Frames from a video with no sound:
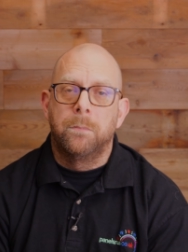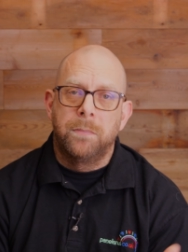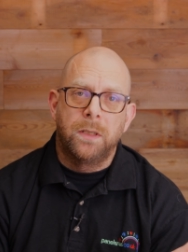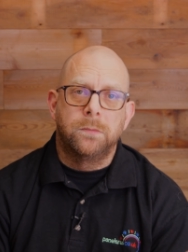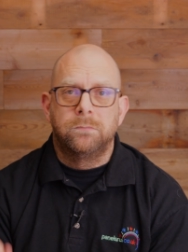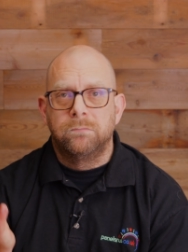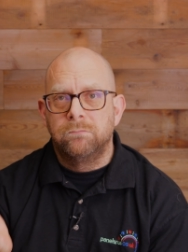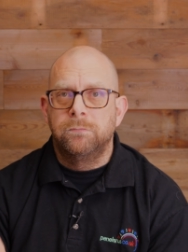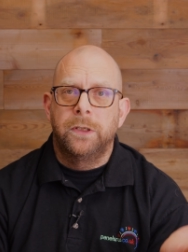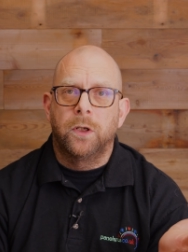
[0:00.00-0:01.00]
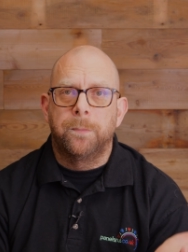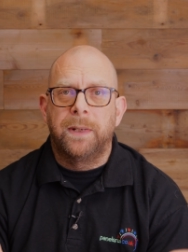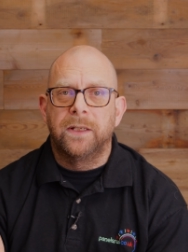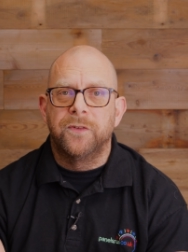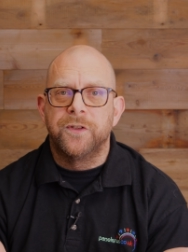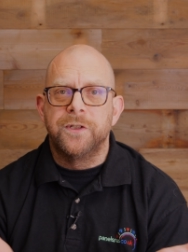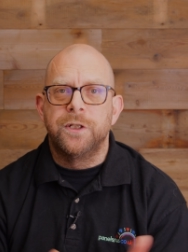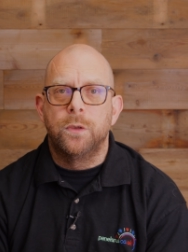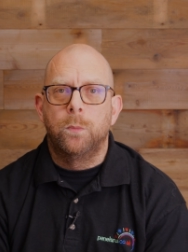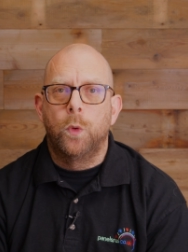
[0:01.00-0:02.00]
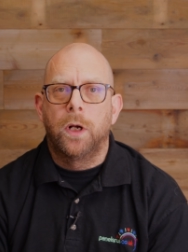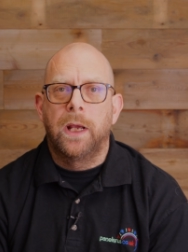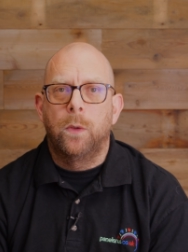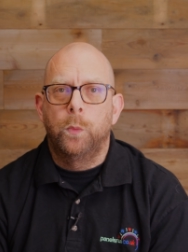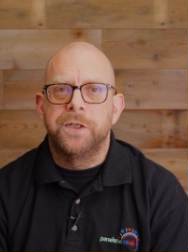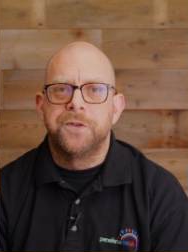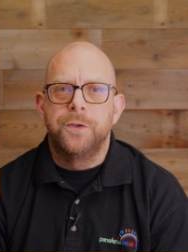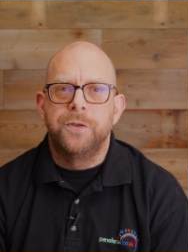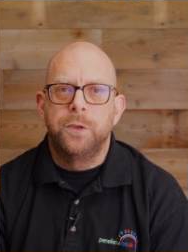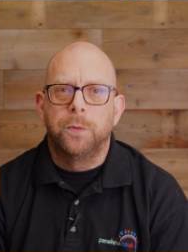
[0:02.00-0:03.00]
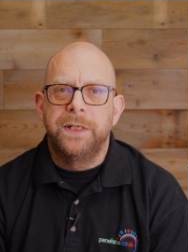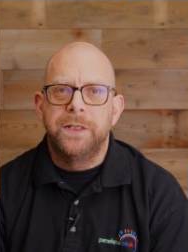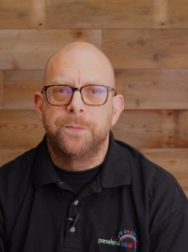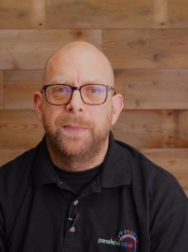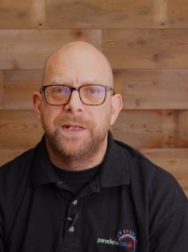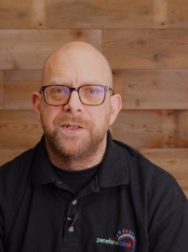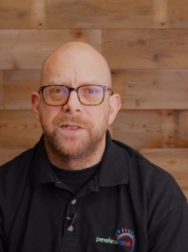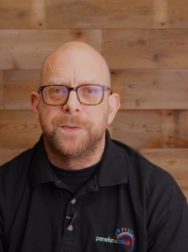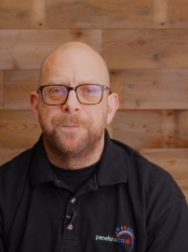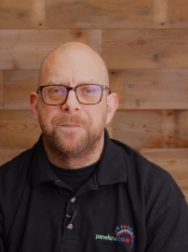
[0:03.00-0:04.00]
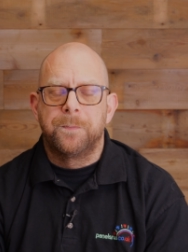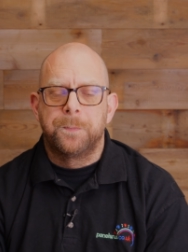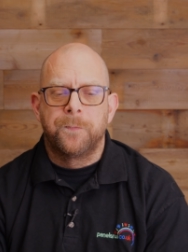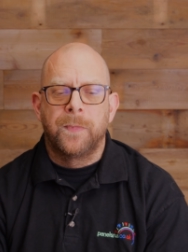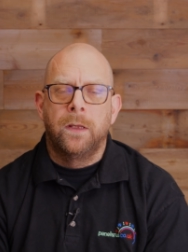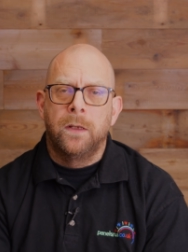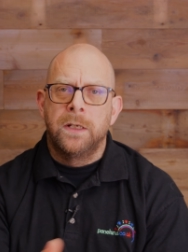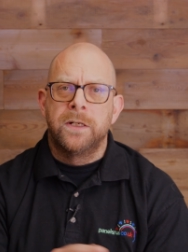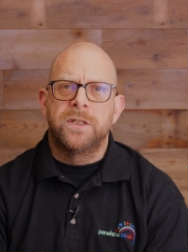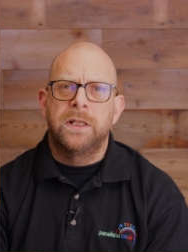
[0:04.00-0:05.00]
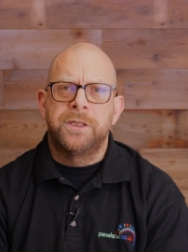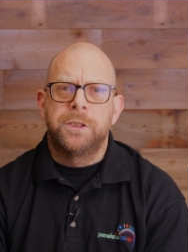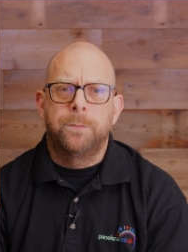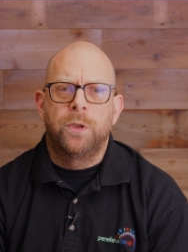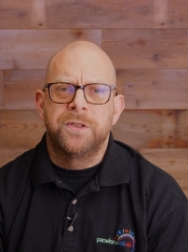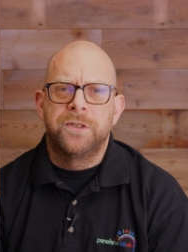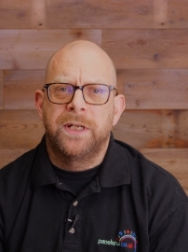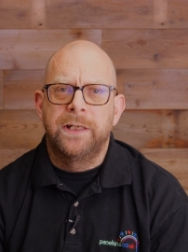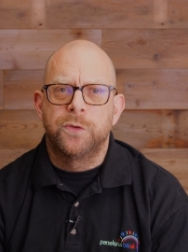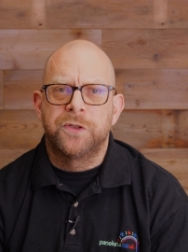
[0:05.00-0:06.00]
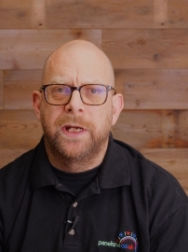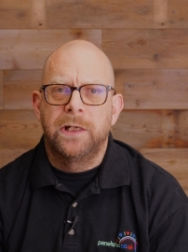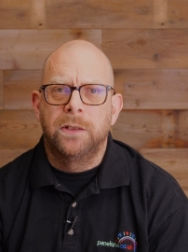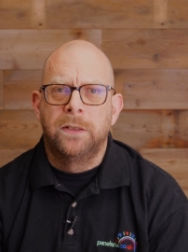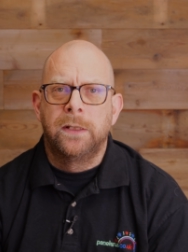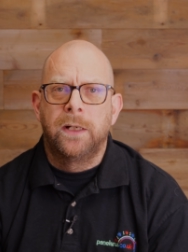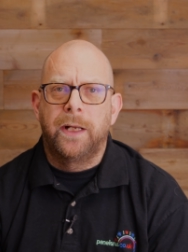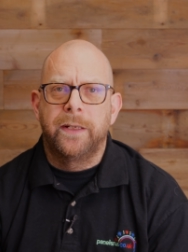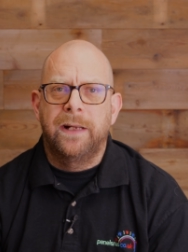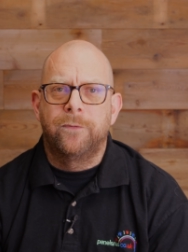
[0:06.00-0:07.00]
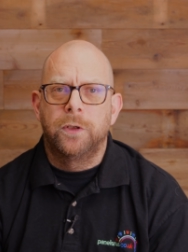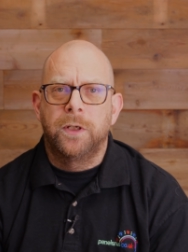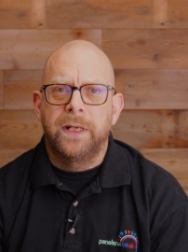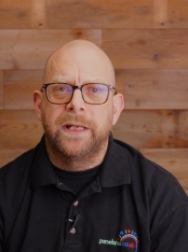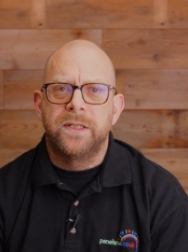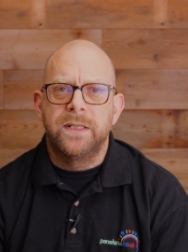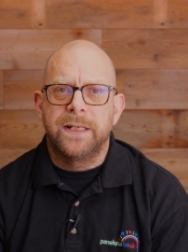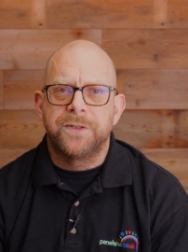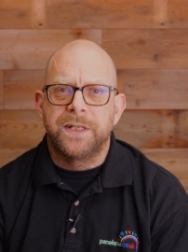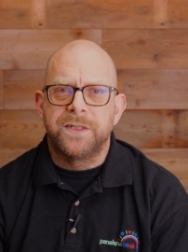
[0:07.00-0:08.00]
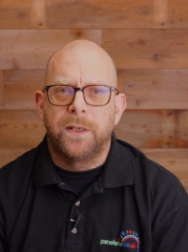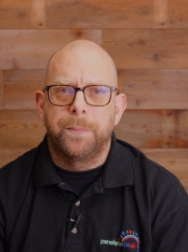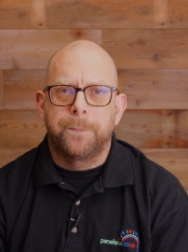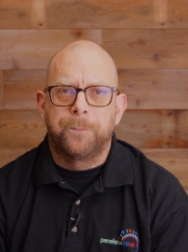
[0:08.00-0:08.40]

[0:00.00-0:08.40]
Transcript: But you've got to balance the two and work out which suits your needs best. So let's jump onto Tailscale and have a look at getting that set up.